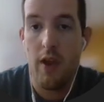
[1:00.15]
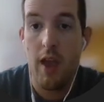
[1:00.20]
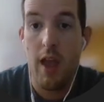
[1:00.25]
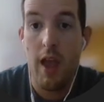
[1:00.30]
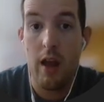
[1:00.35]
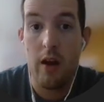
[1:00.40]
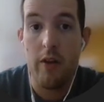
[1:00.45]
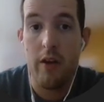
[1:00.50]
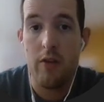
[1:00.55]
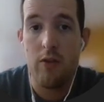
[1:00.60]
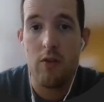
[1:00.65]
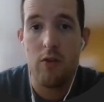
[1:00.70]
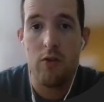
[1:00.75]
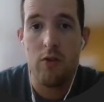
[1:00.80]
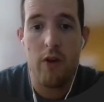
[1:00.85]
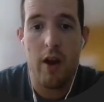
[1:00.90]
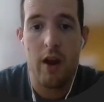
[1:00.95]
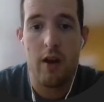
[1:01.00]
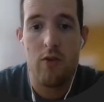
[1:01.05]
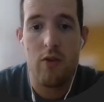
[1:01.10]
analyze the
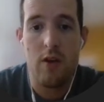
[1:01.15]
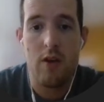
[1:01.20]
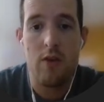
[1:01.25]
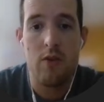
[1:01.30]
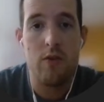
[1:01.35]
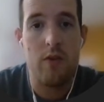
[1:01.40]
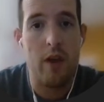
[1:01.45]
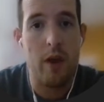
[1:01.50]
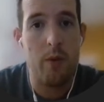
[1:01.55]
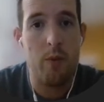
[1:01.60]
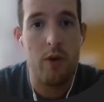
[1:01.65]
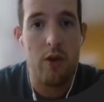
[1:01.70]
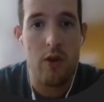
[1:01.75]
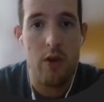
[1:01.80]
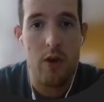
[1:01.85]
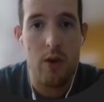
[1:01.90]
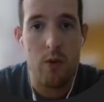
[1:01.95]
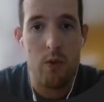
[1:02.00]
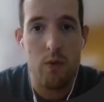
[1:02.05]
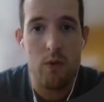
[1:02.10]
strategies that were
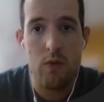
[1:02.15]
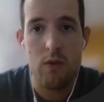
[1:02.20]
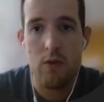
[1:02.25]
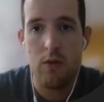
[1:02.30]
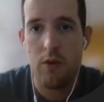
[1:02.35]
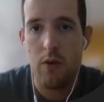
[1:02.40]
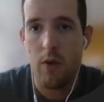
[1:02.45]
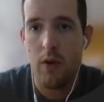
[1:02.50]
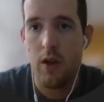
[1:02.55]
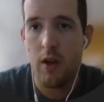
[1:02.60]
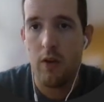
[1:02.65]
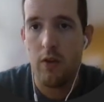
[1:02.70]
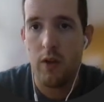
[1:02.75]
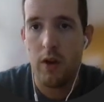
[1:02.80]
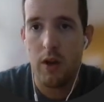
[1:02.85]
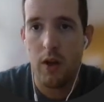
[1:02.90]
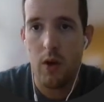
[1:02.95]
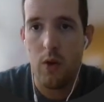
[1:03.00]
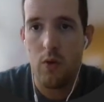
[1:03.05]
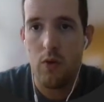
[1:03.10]
used during the
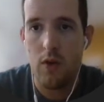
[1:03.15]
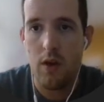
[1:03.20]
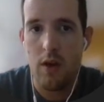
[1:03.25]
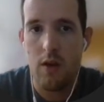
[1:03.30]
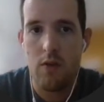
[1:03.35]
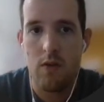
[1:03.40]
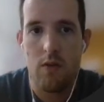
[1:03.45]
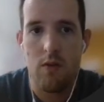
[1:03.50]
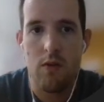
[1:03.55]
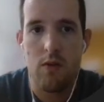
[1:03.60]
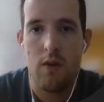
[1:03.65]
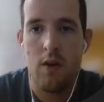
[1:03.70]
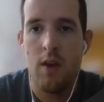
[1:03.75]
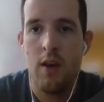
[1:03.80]
negotiations,